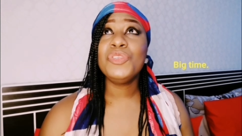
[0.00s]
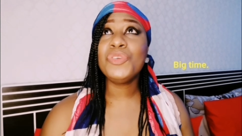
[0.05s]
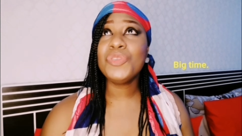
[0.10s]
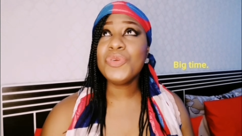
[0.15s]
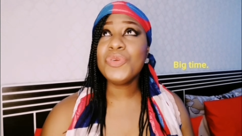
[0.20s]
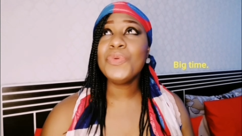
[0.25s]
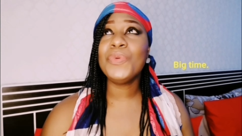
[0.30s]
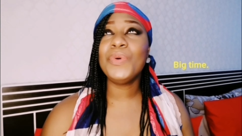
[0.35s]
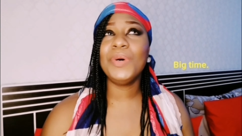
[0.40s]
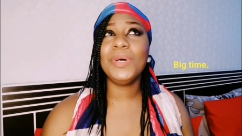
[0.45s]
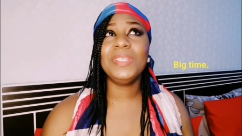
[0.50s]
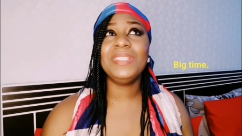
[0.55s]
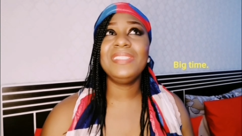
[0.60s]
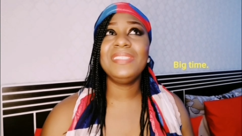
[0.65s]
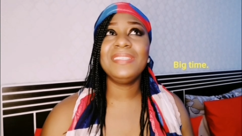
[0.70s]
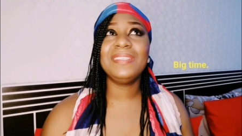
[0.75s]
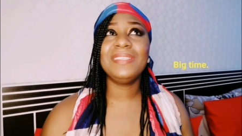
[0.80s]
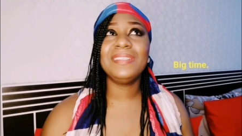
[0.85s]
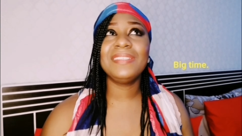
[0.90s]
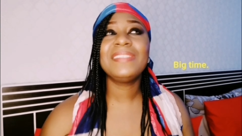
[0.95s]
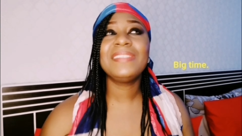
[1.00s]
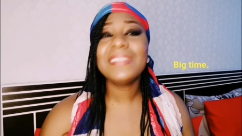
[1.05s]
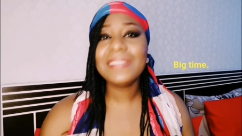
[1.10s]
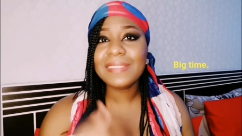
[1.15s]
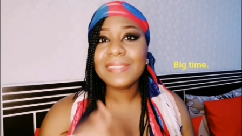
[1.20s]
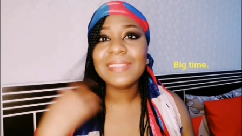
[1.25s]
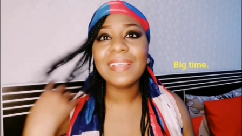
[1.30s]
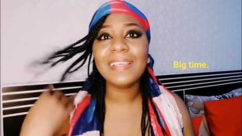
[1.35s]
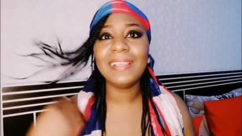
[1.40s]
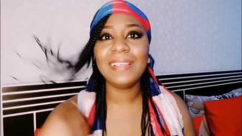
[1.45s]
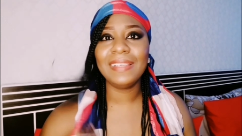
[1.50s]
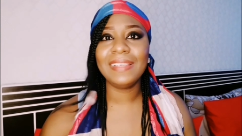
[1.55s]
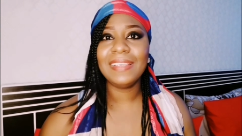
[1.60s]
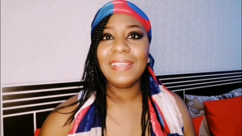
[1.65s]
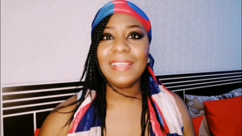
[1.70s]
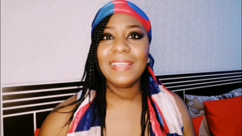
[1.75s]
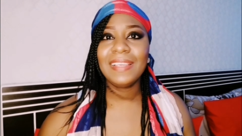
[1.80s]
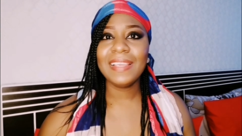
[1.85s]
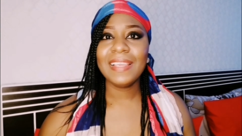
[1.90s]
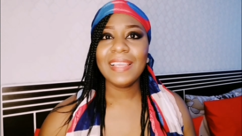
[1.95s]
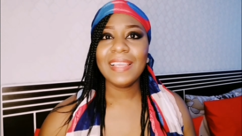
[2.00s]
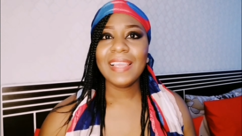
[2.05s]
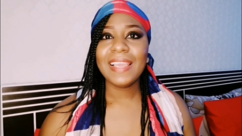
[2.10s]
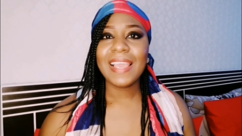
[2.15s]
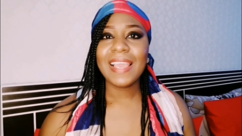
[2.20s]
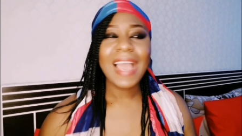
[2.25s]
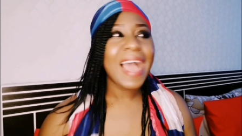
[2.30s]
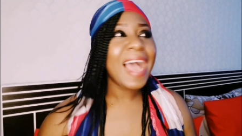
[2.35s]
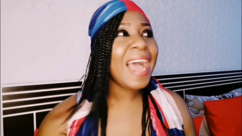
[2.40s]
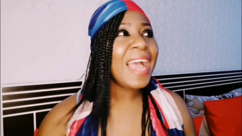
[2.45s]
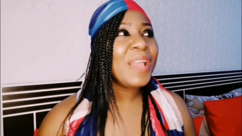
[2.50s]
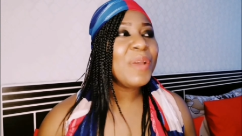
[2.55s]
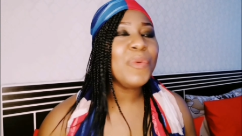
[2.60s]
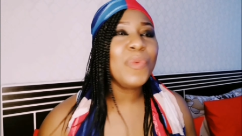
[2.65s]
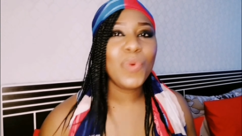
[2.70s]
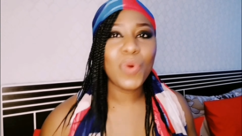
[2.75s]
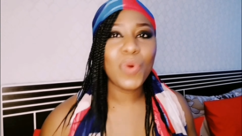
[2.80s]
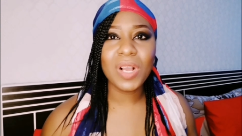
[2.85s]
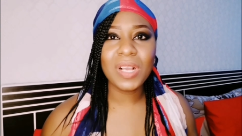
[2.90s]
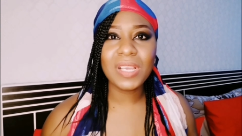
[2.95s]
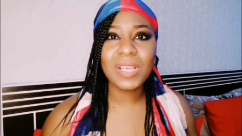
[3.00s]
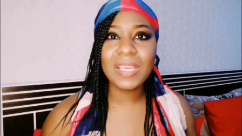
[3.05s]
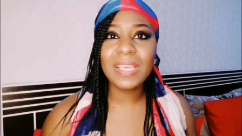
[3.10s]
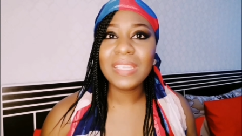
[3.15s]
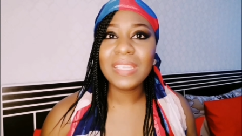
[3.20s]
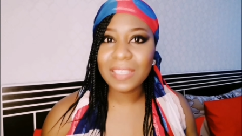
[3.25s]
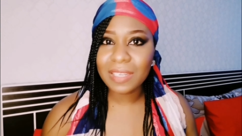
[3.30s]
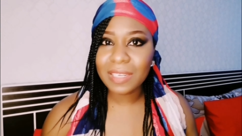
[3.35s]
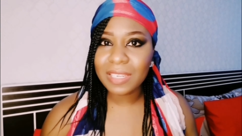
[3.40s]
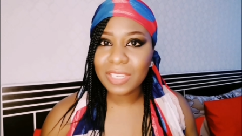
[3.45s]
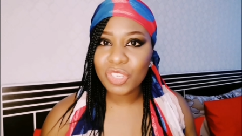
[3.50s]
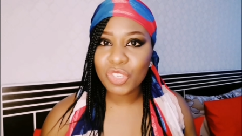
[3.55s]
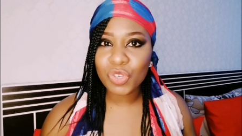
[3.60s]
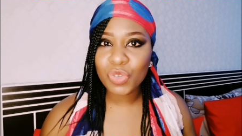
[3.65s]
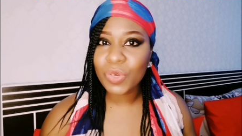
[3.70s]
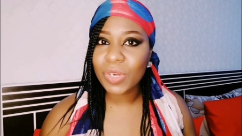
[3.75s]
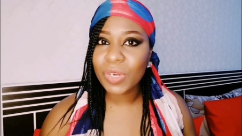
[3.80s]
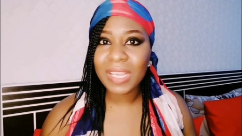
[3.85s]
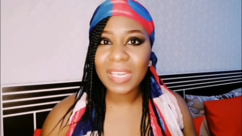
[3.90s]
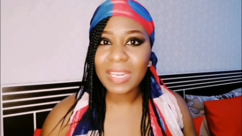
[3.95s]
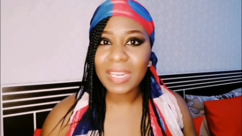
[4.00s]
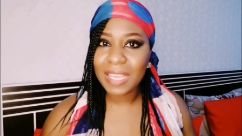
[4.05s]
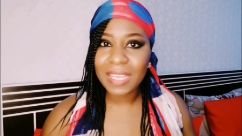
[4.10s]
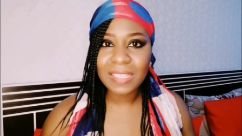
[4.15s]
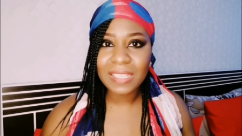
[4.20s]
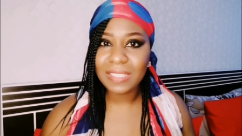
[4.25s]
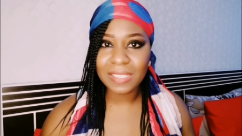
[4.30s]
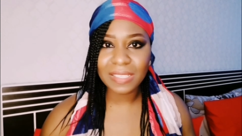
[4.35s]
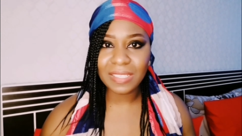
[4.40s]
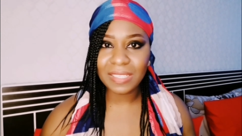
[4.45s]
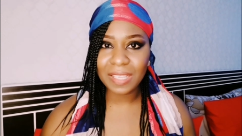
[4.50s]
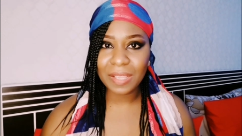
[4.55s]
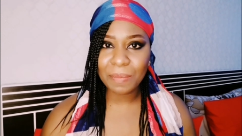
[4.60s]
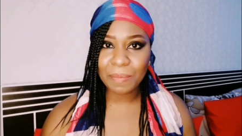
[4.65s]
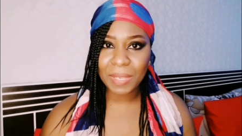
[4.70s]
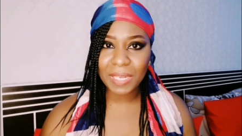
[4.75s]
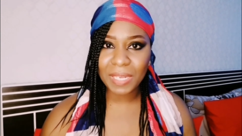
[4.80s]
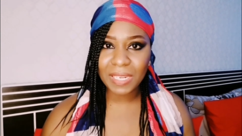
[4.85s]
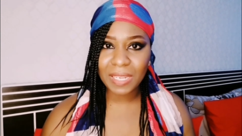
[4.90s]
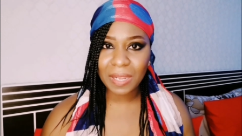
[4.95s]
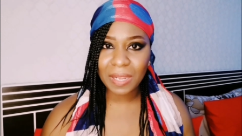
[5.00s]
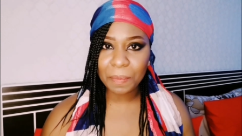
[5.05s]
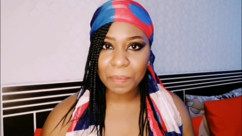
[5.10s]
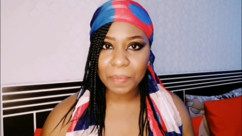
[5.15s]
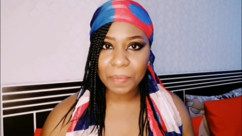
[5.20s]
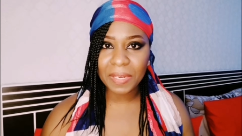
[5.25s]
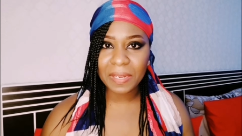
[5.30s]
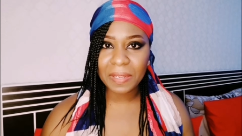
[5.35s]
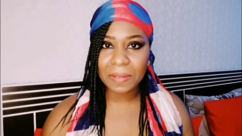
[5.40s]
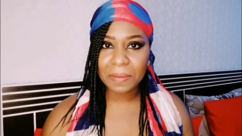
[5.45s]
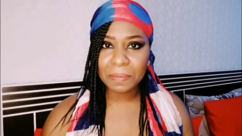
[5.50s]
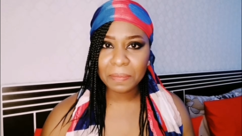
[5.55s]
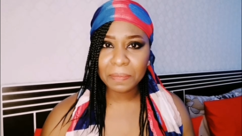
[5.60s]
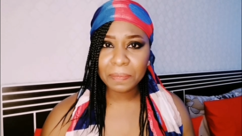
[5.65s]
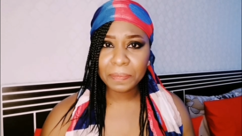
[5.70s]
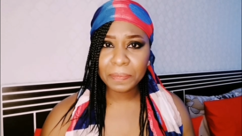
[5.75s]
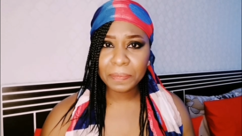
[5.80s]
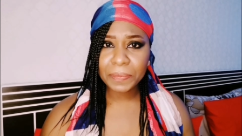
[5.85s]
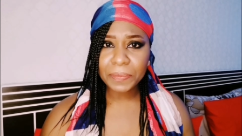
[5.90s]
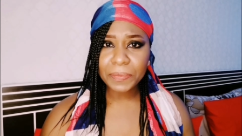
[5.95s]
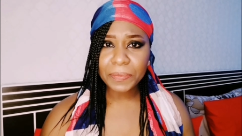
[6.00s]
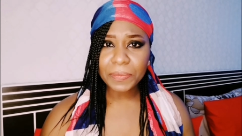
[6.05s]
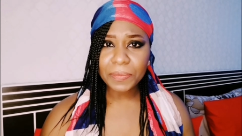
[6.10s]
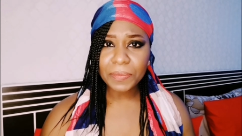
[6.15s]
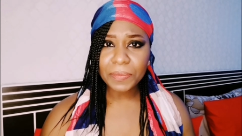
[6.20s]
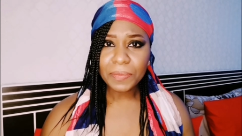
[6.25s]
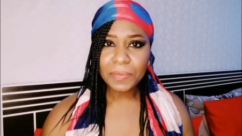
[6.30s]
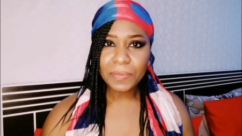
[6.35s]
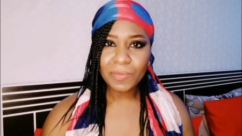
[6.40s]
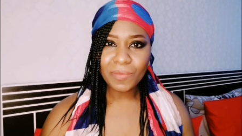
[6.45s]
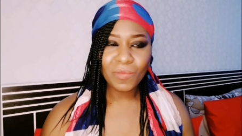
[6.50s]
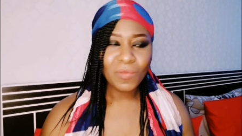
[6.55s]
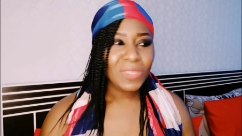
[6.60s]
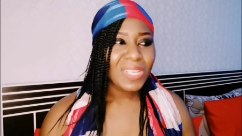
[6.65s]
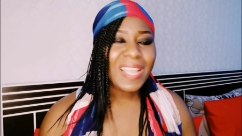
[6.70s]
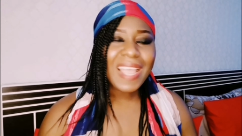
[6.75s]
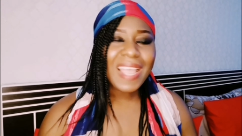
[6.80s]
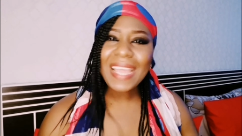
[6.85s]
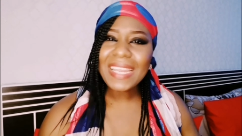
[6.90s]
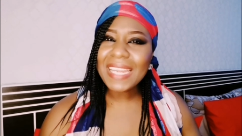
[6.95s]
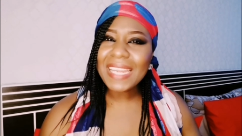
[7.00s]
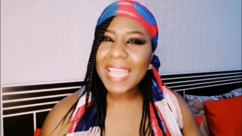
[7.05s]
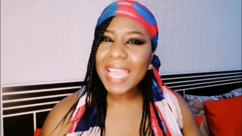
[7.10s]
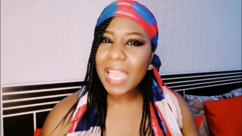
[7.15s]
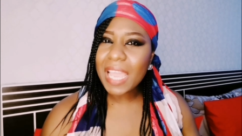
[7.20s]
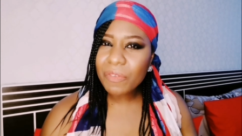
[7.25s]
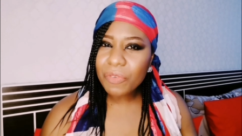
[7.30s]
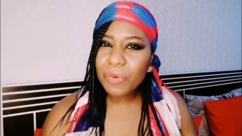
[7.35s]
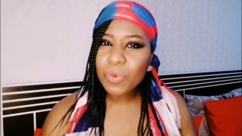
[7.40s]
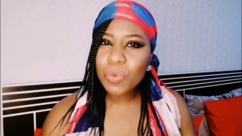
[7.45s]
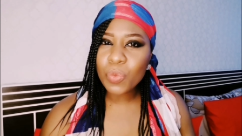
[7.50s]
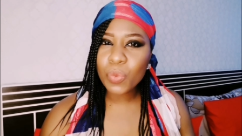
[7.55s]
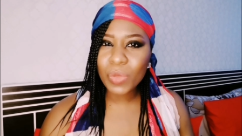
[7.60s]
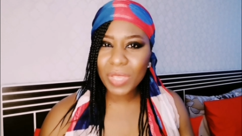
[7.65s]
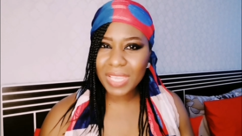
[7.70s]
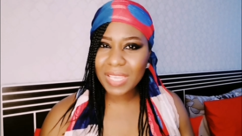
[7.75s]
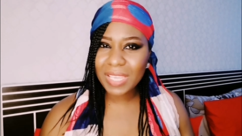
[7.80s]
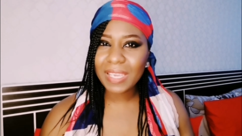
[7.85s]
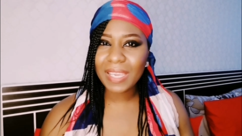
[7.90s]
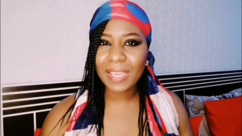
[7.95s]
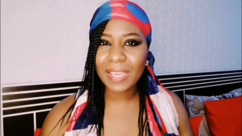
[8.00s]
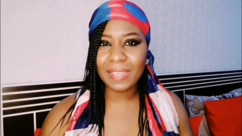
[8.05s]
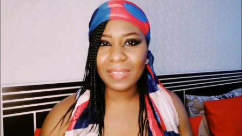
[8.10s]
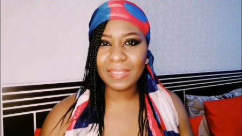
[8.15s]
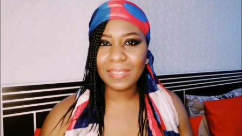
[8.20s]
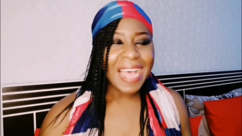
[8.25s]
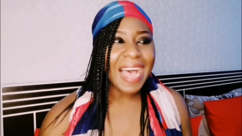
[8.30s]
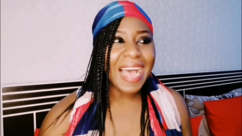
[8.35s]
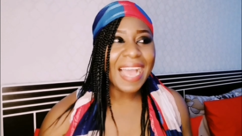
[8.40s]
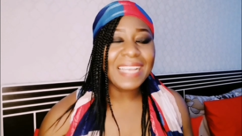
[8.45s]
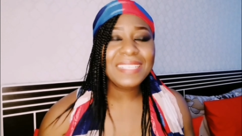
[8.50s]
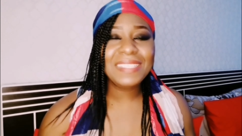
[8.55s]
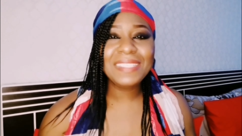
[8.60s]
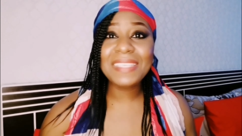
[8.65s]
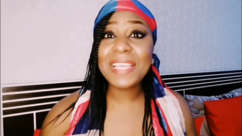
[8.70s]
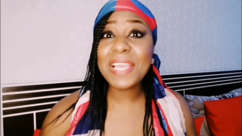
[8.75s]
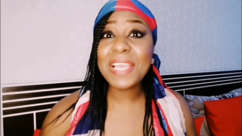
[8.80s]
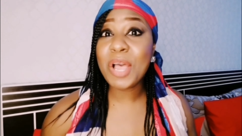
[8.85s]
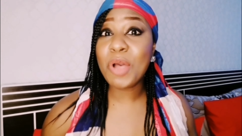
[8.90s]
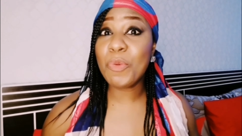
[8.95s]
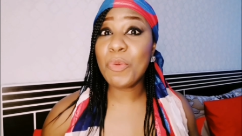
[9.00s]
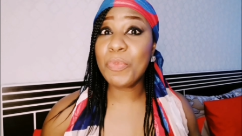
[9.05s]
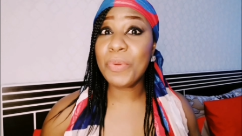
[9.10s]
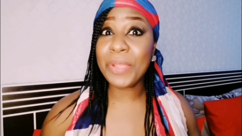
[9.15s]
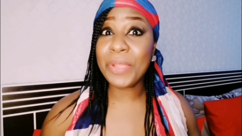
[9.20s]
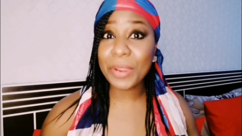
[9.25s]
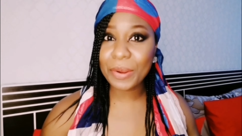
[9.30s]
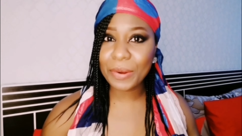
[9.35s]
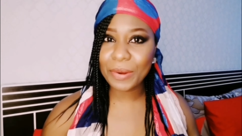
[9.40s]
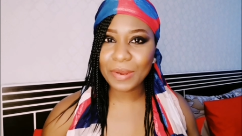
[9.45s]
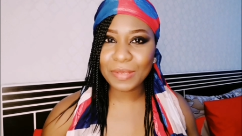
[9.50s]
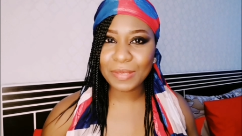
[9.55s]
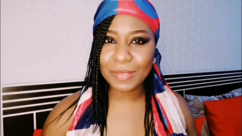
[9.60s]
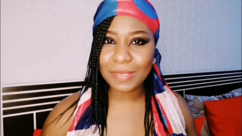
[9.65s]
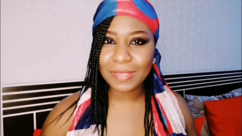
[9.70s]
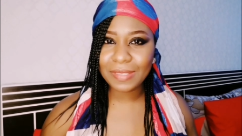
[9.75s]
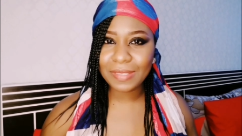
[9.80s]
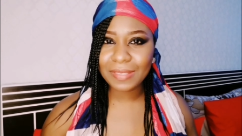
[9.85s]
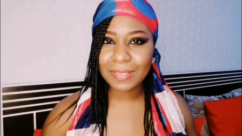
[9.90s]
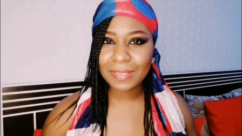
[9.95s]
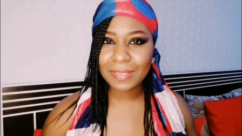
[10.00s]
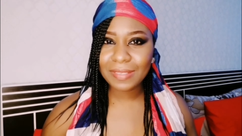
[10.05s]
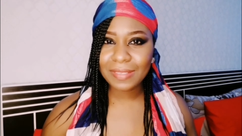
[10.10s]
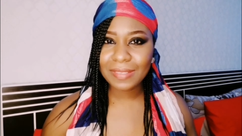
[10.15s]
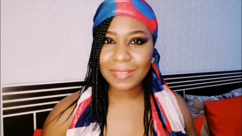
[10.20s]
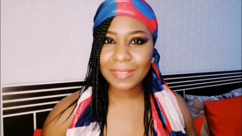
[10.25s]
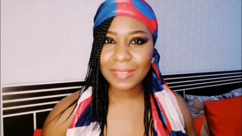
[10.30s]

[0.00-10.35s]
You know what? Sincerely, I work in a leisure and entertainment company. And every weekend, I see how parents